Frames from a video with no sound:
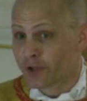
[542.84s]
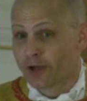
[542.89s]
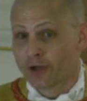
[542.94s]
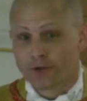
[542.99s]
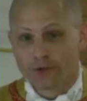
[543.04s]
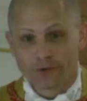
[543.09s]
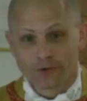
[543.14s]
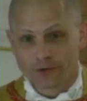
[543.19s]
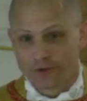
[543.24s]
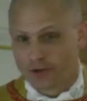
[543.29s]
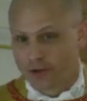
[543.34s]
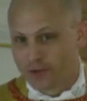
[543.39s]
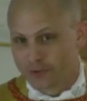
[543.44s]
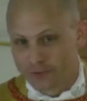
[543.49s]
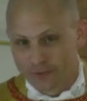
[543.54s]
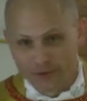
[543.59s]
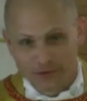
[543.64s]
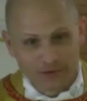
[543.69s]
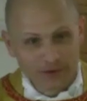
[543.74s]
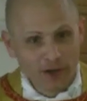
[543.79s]
this.
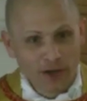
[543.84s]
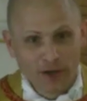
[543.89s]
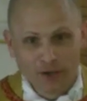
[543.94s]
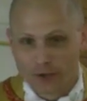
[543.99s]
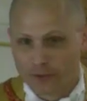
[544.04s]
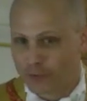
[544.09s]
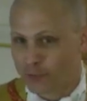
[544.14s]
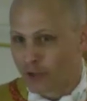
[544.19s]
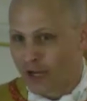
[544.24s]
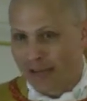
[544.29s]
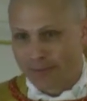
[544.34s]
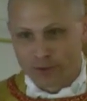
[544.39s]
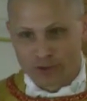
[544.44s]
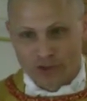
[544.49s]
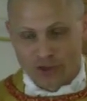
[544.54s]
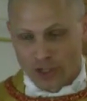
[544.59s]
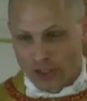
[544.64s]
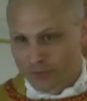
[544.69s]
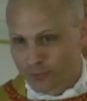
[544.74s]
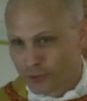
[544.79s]
Let's
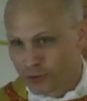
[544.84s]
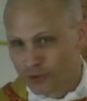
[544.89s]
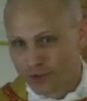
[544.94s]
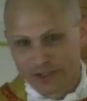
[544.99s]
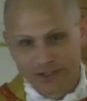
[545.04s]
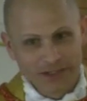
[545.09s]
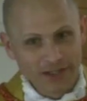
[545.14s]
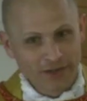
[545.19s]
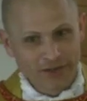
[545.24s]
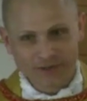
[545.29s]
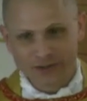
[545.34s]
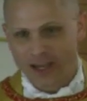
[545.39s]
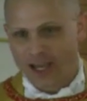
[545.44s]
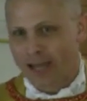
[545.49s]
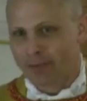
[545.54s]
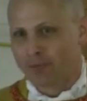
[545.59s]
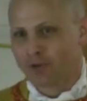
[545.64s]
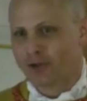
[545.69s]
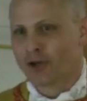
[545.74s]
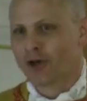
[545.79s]
grab a shovel.
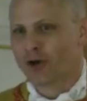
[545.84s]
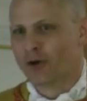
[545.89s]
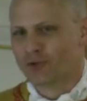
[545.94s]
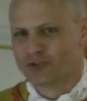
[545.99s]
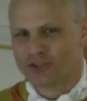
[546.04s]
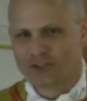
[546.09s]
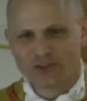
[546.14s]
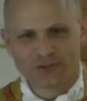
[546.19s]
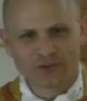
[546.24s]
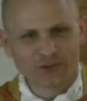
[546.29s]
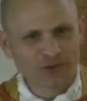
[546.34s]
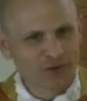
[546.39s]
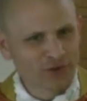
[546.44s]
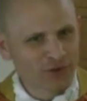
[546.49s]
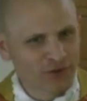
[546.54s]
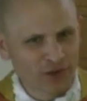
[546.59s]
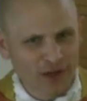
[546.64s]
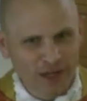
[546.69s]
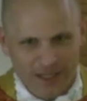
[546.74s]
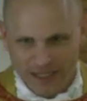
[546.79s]
It's time to go.
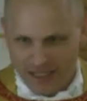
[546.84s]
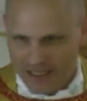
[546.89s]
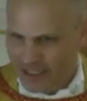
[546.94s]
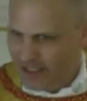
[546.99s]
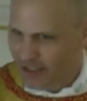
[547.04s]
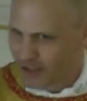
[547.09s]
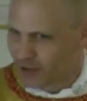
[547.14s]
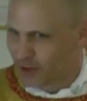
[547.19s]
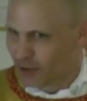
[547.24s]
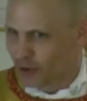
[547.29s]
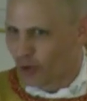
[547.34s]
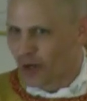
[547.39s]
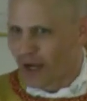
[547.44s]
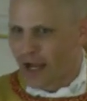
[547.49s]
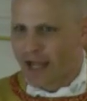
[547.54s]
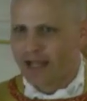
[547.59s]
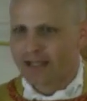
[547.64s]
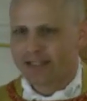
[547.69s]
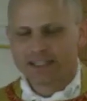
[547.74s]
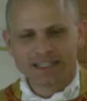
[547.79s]
Jesus is like,
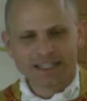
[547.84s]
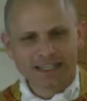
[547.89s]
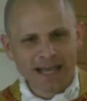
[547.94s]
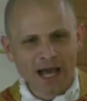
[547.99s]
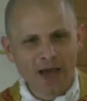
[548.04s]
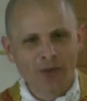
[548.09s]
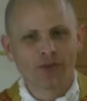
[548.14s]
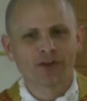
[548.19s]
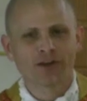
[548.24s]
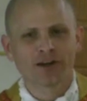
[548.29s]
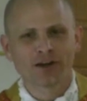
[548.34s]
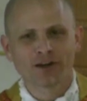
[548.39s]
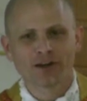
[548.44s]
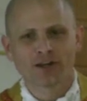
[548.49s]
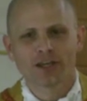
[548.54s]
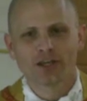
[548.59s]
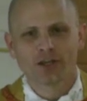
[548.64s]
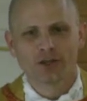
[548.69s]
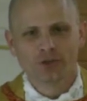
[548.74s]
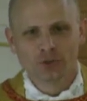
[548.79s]
go on, get out
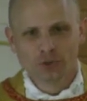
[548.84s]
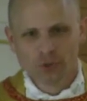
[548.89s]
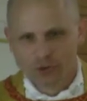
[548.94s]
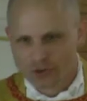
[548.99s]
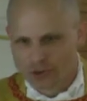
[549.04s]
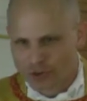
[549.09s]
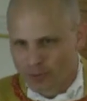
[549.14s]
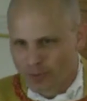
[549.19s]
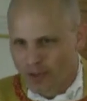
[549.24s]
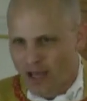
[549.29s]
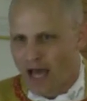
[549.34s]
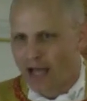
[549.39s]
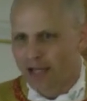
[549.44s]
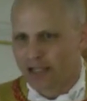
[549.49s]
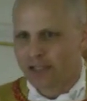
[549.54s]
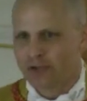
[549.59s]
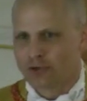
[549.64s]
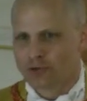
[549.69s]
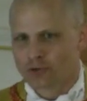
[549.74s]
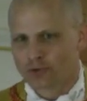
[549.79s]
there, use your
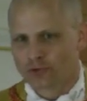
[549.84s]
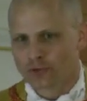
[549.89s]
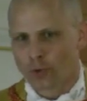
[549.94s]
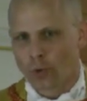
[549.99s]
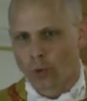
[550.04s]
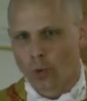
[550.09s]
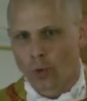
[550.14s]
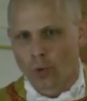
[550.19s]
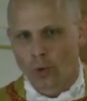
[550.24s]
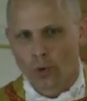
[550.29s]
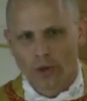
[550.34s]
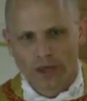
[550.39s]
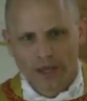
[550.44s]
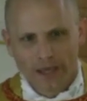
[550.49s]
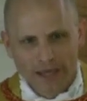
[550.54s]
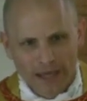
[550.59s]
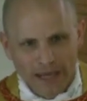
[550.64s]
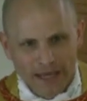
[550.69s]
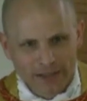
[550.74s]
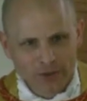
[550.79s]
body and your
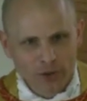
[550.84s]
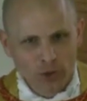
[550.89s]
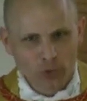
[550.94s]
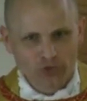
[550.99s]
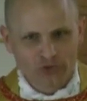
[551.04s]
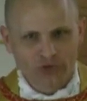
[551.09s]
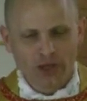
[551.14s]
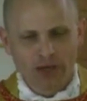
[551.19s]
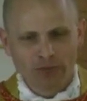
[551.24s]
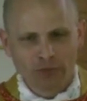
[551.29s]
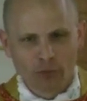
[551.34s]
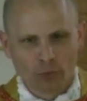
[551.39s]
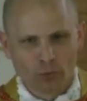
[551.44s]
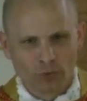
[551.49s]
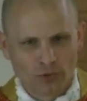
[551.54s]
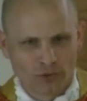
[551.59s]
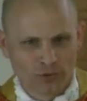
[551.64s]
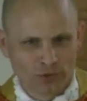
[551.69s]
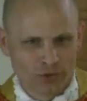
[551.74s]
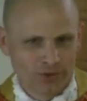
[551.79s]
soul, and go
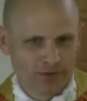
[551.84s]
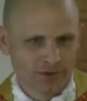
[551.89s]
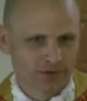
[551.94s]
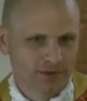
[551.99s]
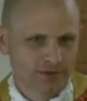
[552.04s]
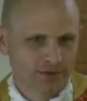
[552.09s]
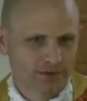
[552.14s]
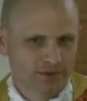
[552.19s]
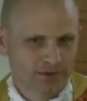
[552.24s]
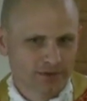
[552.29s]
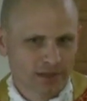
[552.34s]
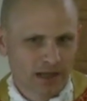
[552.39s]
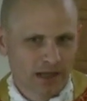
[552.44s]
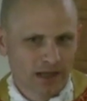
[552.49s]
save the world.